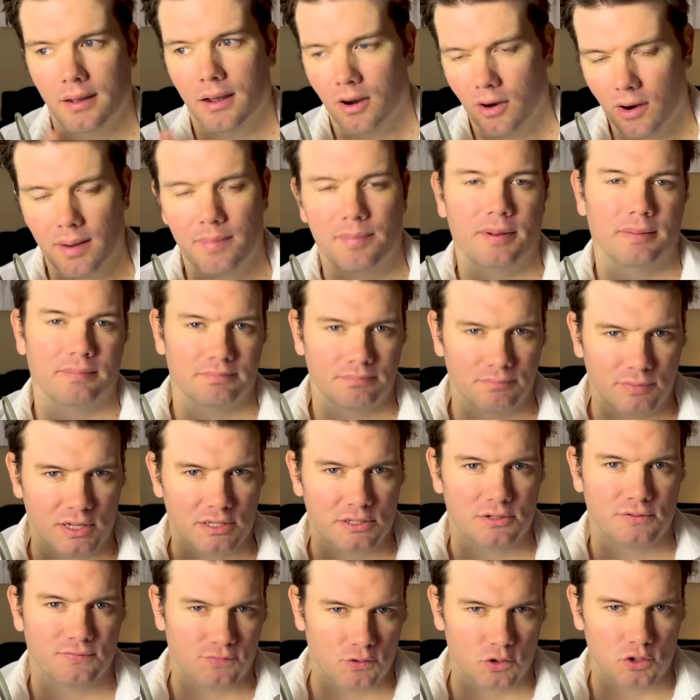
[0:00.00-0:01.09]
All right, but
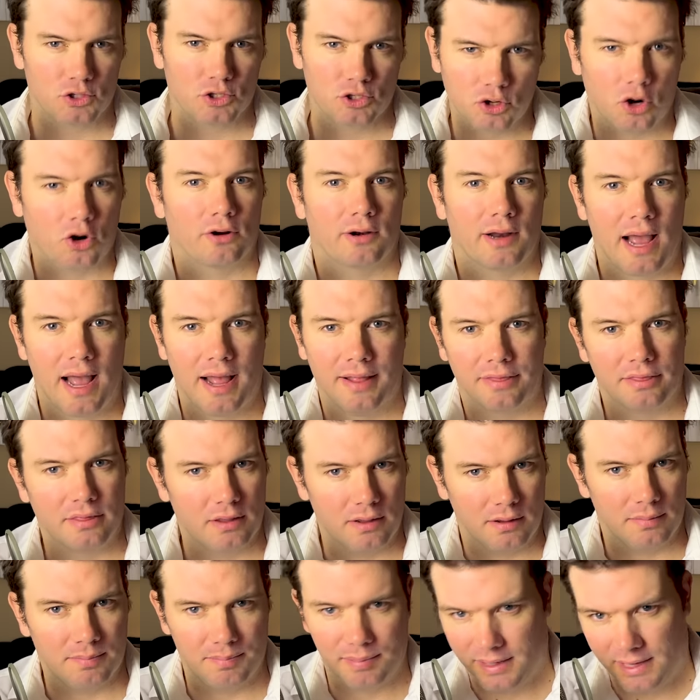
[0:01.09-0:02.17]
let's first start at
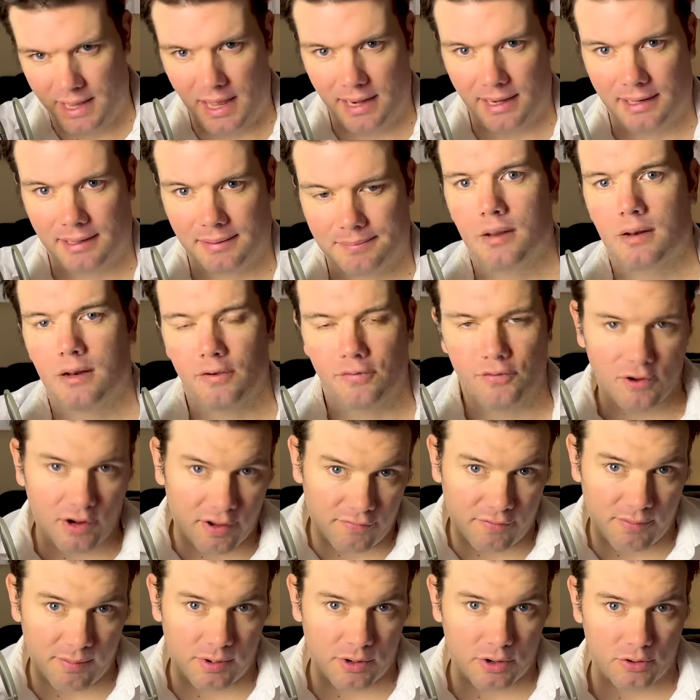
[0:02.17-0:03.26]
the beginning. Now, if you're
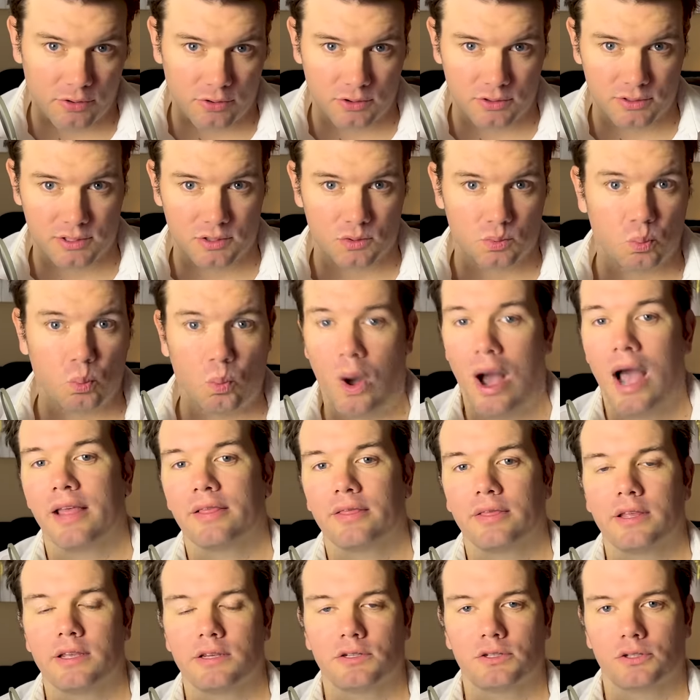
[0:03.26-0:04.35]
not familiar, there's this
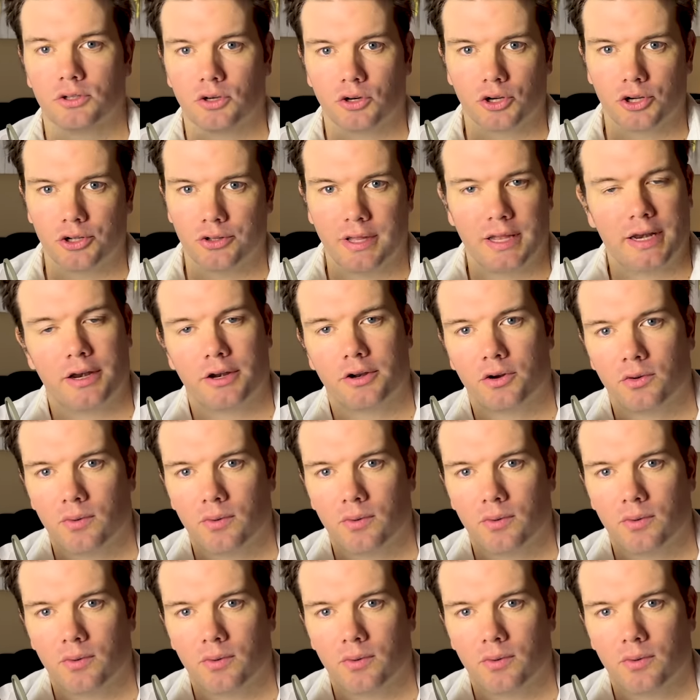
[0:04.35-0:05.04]
widely circulated